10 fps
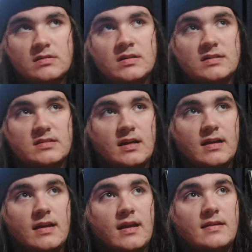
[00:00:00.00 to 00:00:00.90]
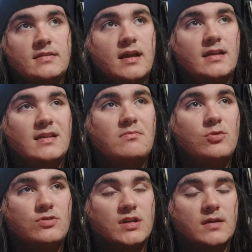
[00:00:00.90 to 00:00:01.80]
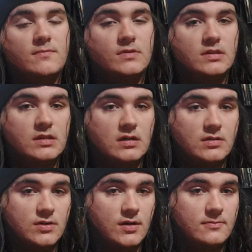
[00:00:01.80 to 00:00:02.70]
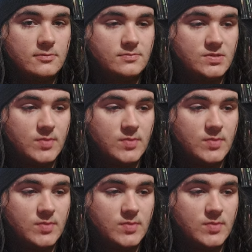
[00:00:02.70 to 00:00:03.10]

because I, I I need more time with the other albums,